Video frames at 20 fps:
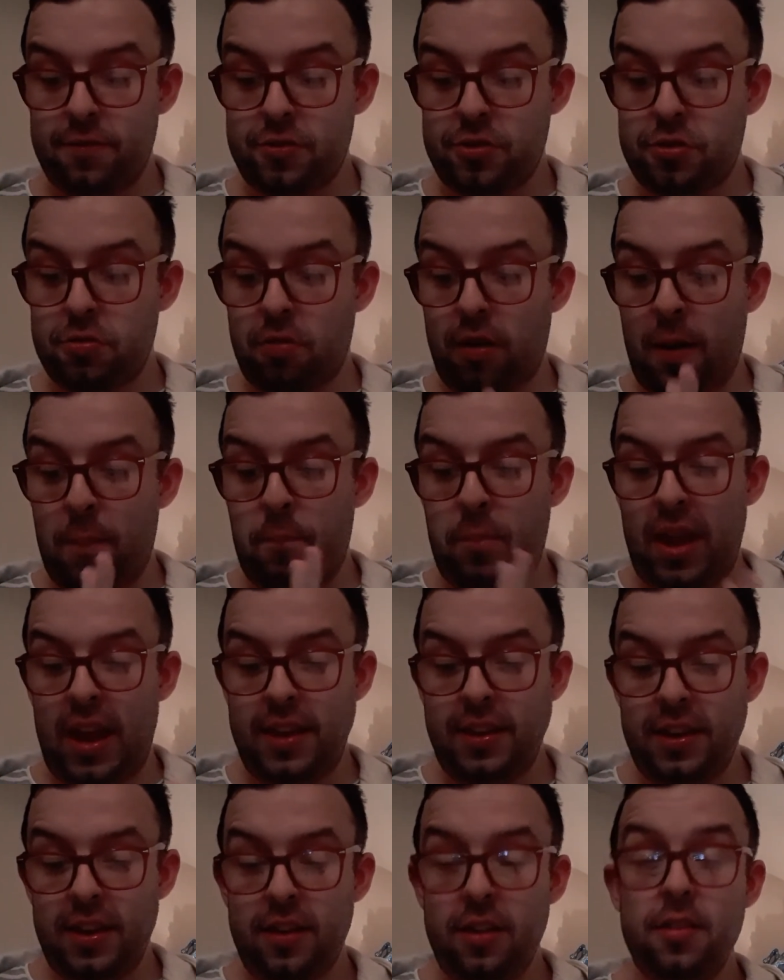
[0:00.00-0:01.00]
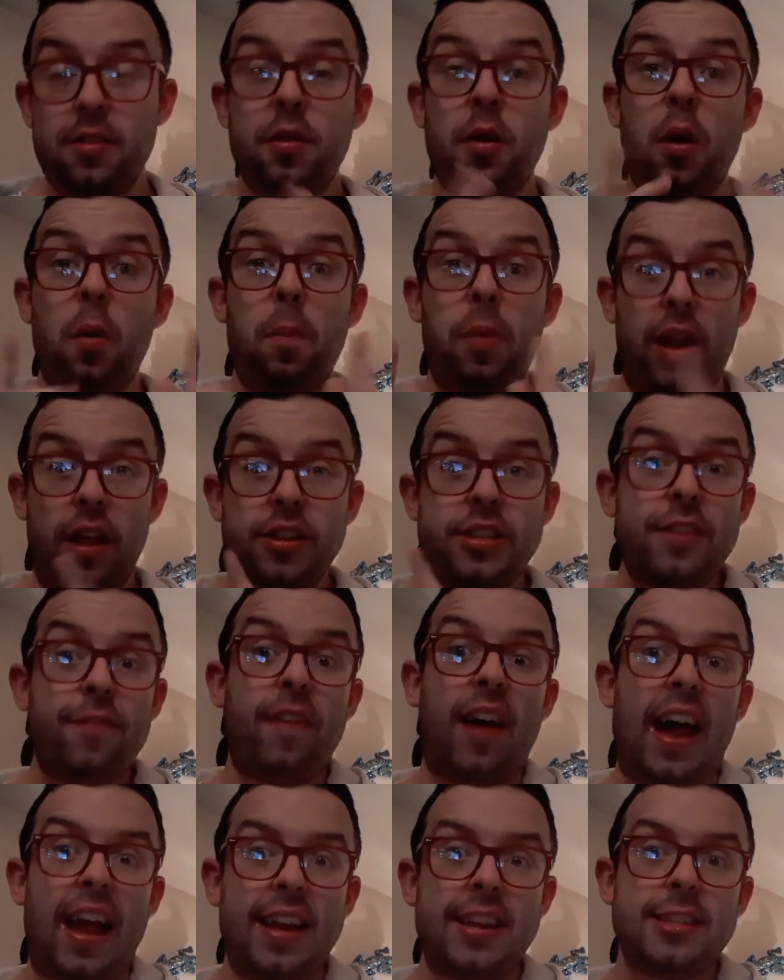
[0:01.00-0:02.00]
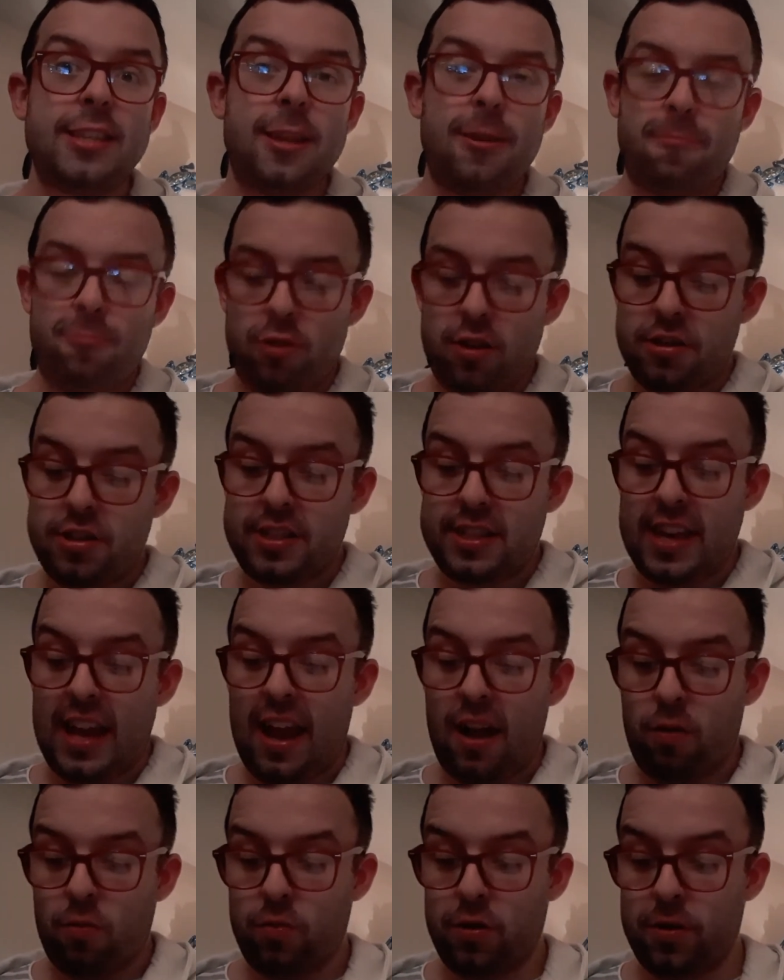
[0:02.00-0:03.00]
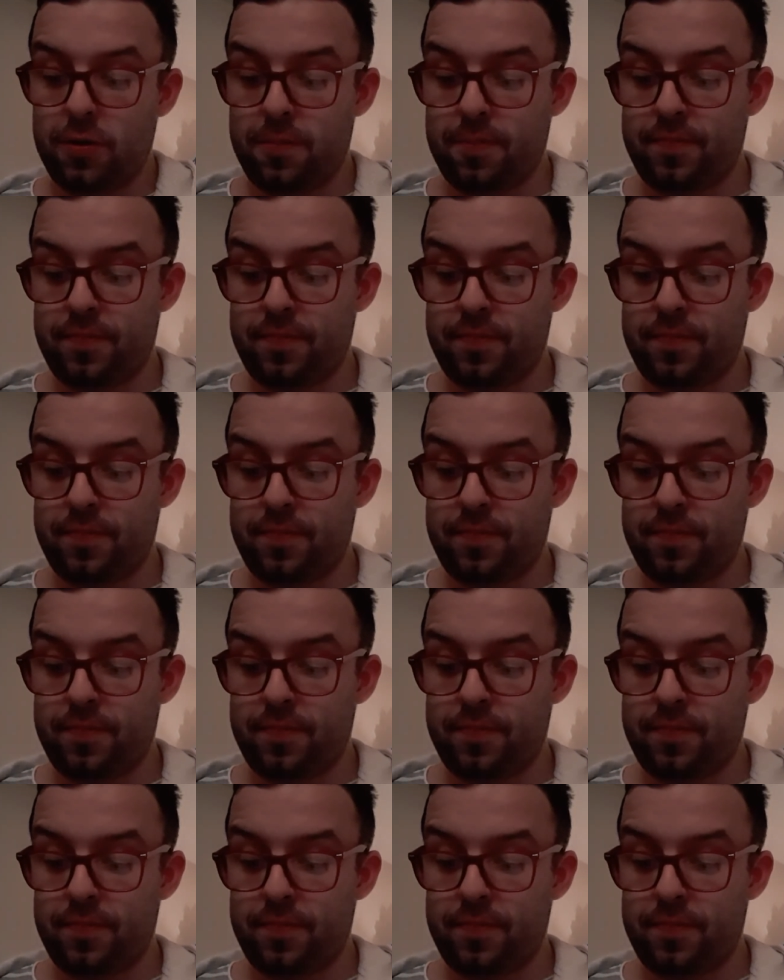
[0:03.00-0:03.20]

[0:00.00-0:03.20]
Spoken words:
So opinion plus fact plus noun.